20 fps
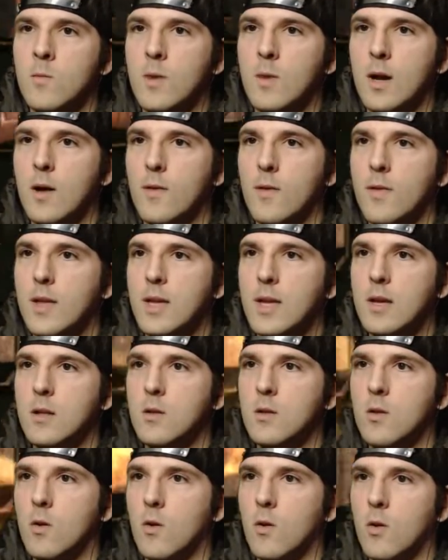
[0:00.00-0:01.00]
Wow, oh, they are
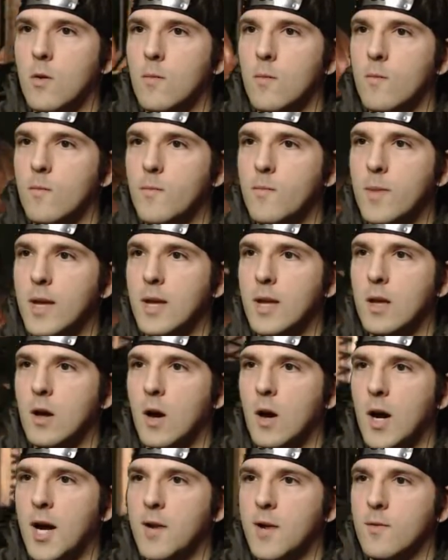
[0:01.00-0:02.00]
not being
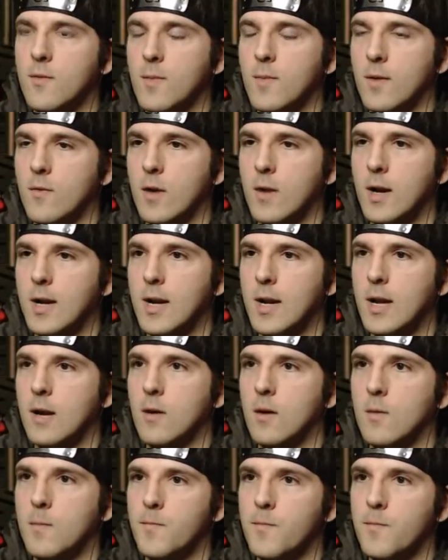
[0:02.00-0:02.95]
kind to me right now.